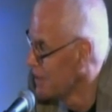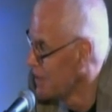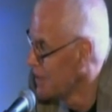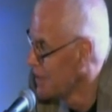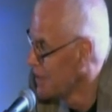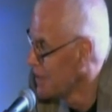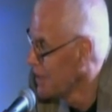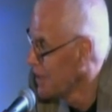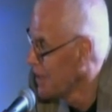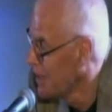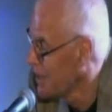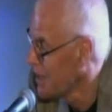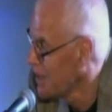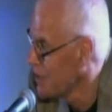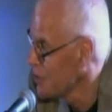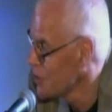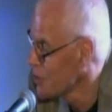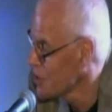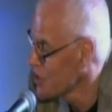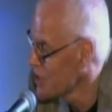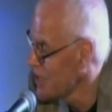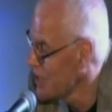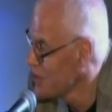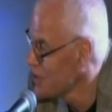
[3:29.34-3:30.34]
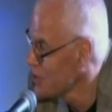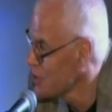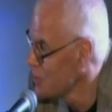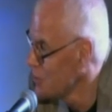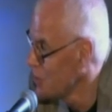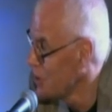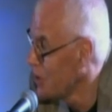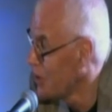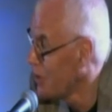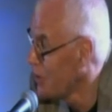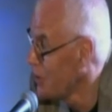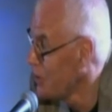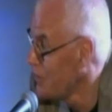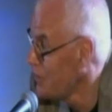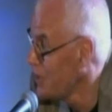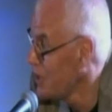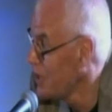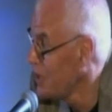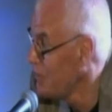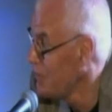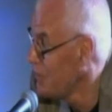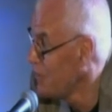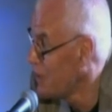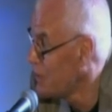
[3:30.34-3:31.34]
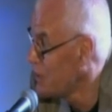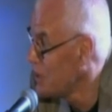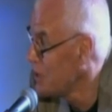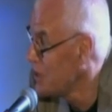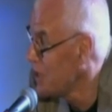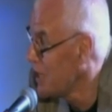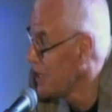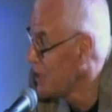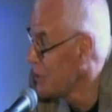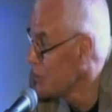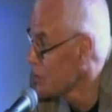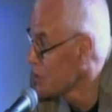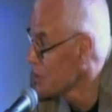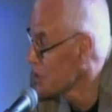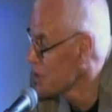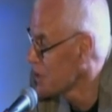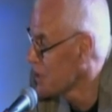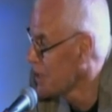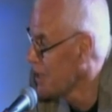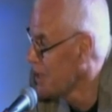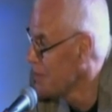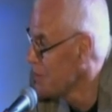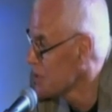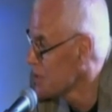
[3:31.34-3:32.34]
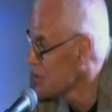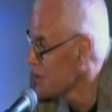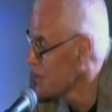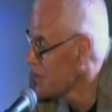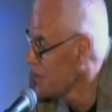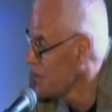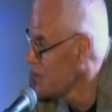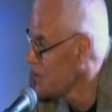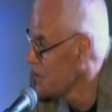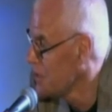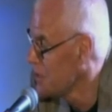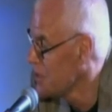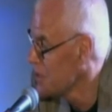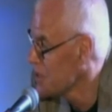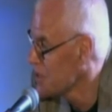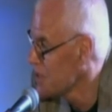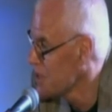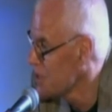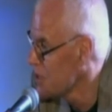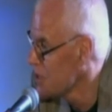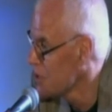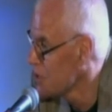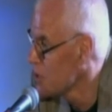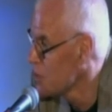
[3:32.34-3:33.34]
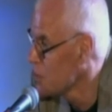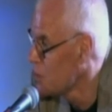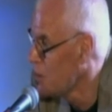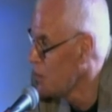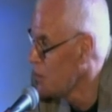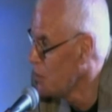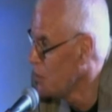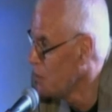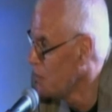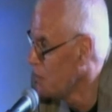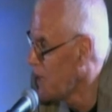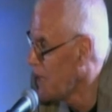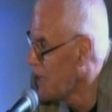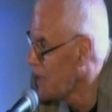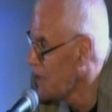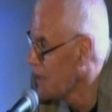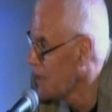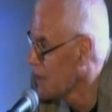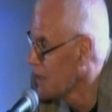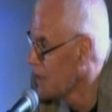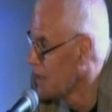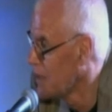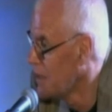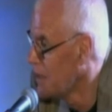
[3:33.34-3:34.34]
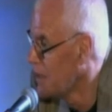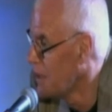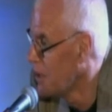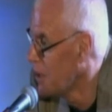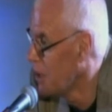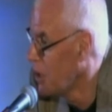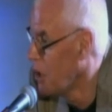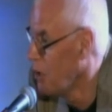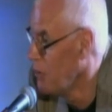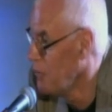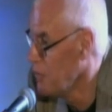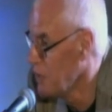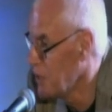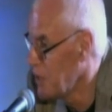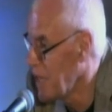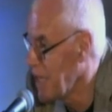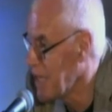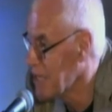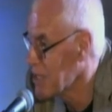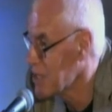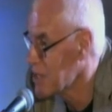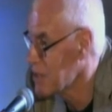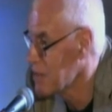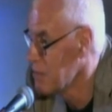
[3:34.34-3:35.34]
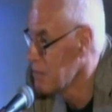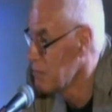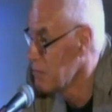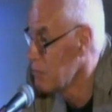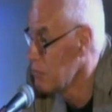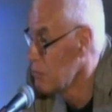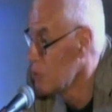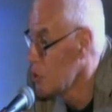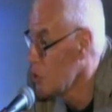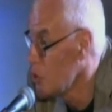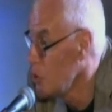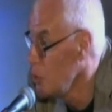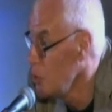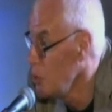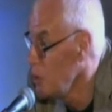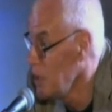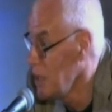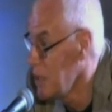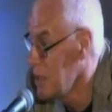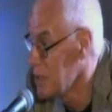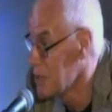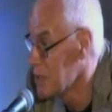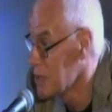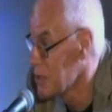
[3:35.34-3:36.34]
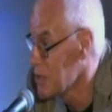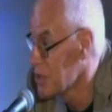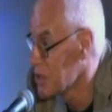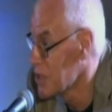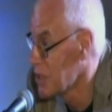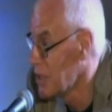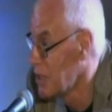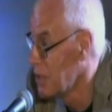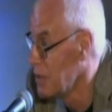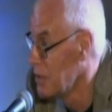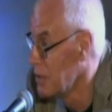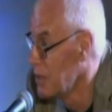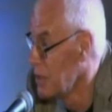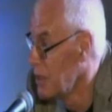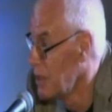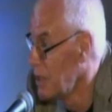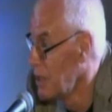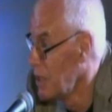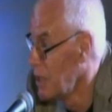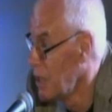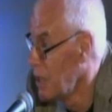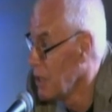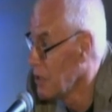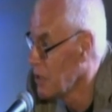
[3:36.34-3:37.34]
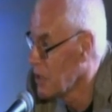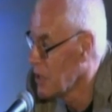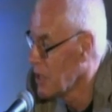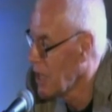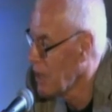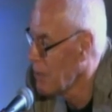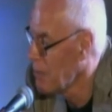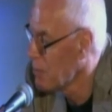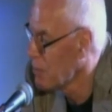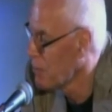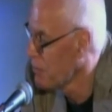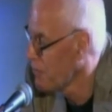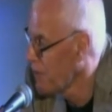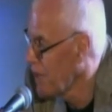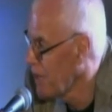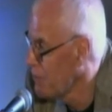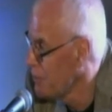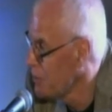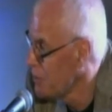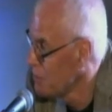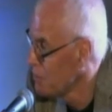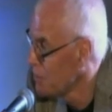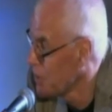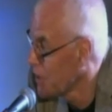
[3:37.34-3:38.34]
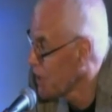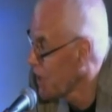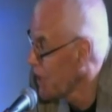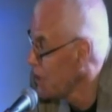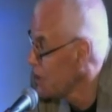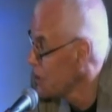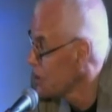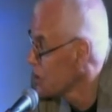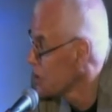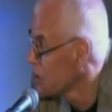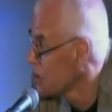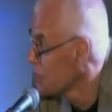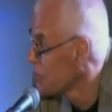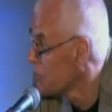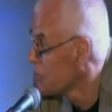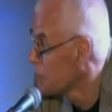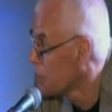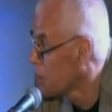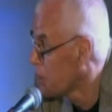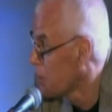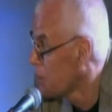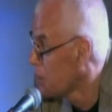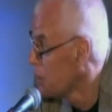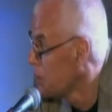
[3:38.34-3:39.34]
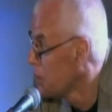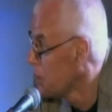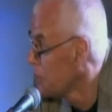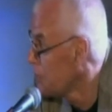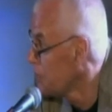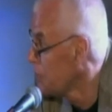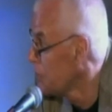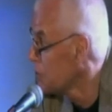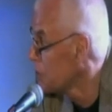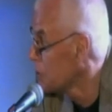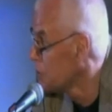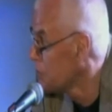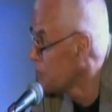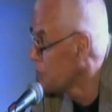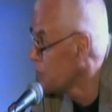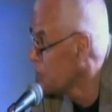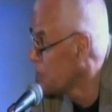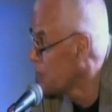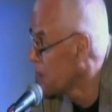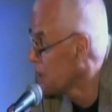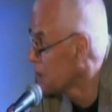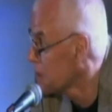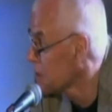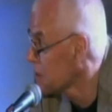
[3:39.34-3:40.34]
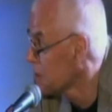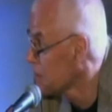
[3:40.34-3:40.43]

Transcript: And I just sense that we are living in very dangerous times. And I think the decisions we will make over the next 2 years or so are going to have profound implications for probably the future of humanity.